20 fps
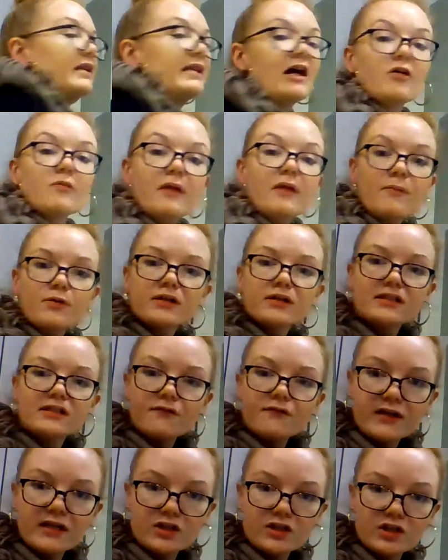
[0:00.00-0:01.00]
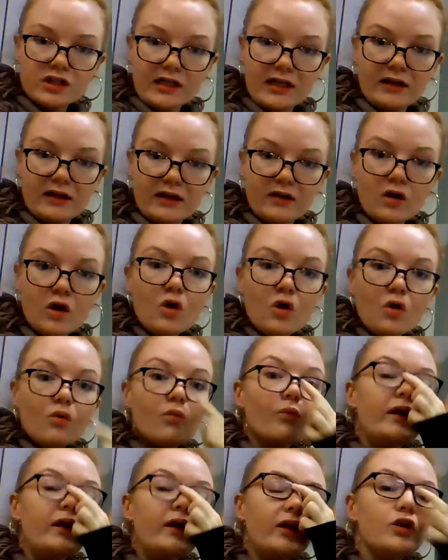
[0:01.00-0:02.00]
remember, in division,
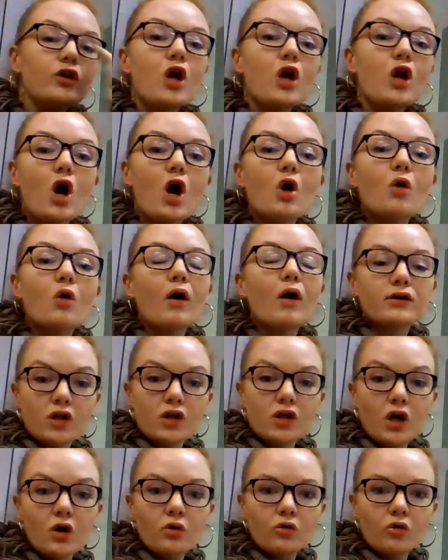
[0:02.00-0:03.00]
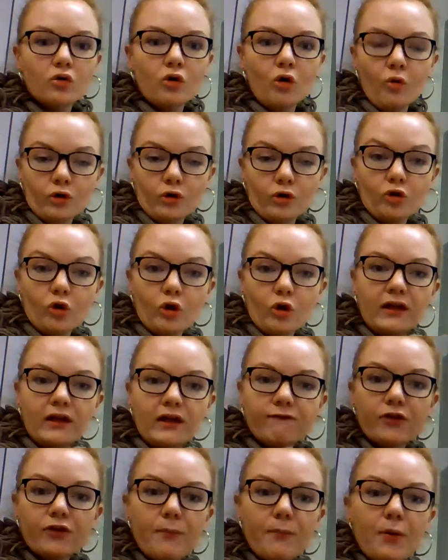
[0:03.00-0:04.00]
we know our total. We're looking for
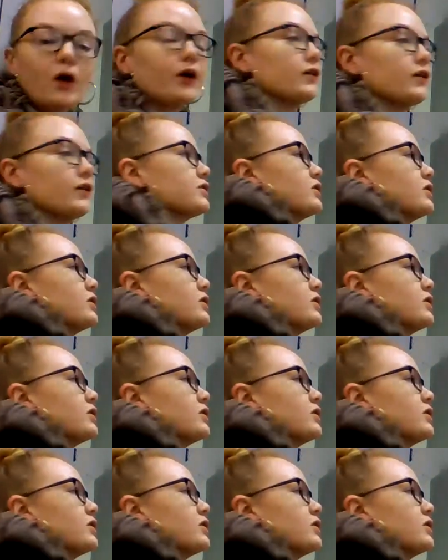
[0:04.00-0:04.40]
the part.